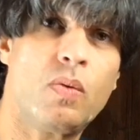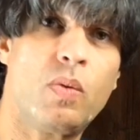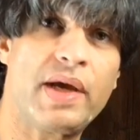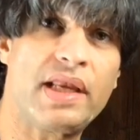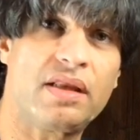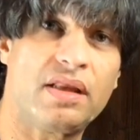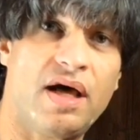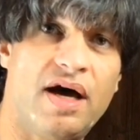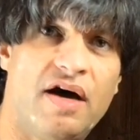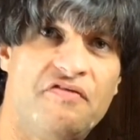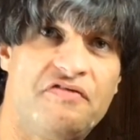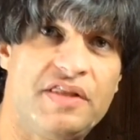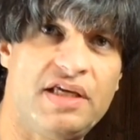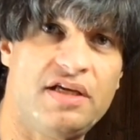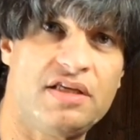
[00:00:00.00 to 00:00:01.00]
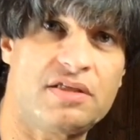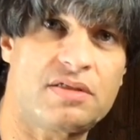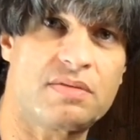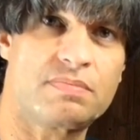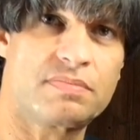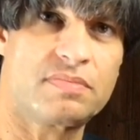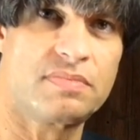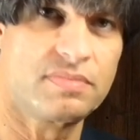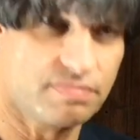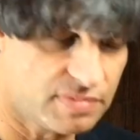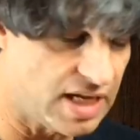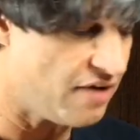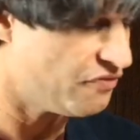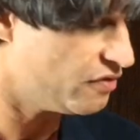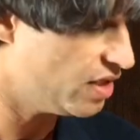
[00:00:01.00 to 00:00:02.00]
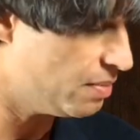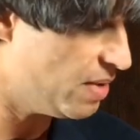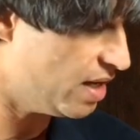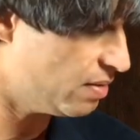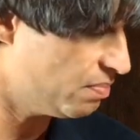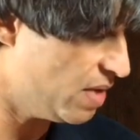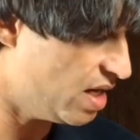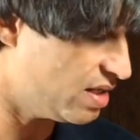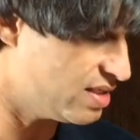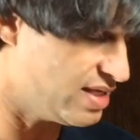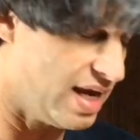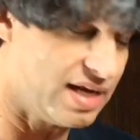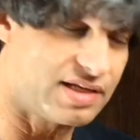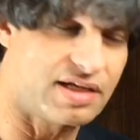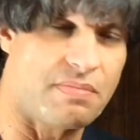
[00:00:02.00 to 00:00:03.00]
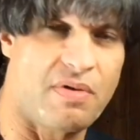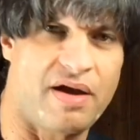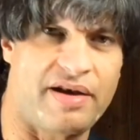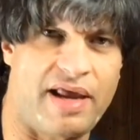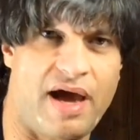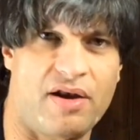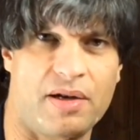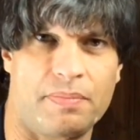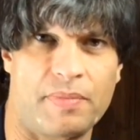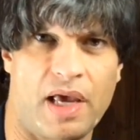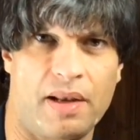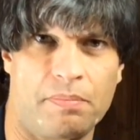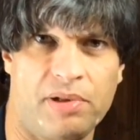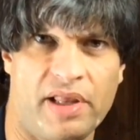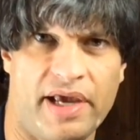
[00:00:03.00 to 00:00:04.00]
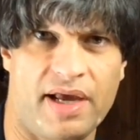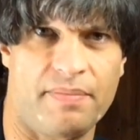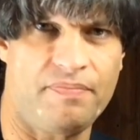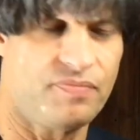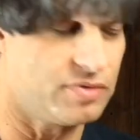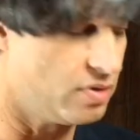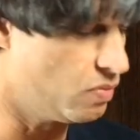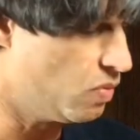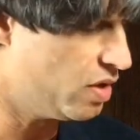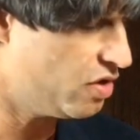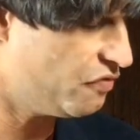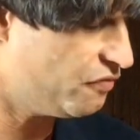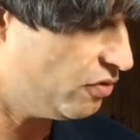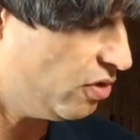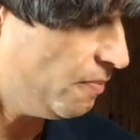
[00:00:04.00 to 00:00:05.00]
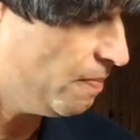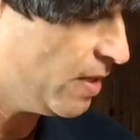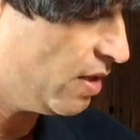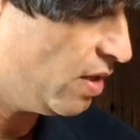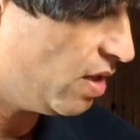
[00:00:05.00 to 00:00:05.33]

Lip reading: we love these. Definitely make a date to come on down and play them. They're wonderful,